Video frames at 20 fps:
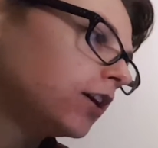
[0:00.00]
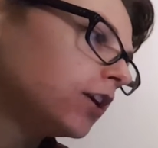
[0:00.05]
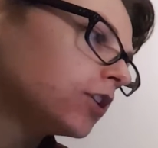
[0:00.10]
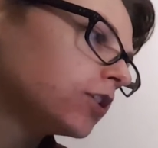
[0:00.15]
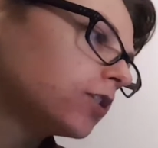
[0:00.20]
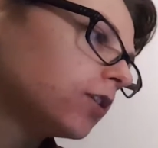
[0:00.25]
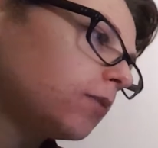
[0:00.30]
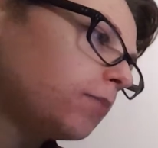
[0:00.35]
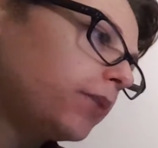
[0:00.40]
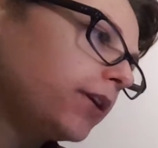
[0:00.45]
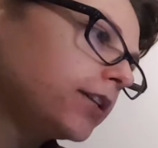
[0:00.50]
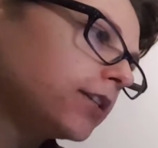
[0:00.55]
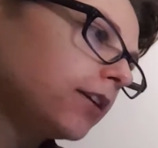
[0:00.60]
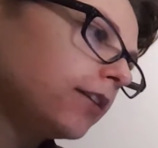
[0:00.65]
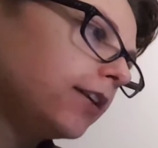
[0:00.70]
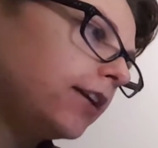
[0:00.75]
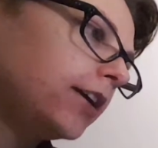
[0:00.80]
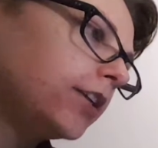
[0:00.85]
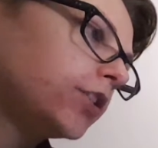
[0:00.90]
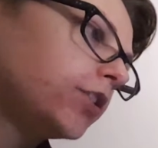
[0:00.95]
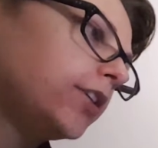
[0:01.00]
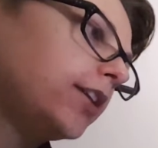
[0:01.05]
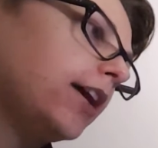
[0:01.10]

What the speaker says: So based on the injury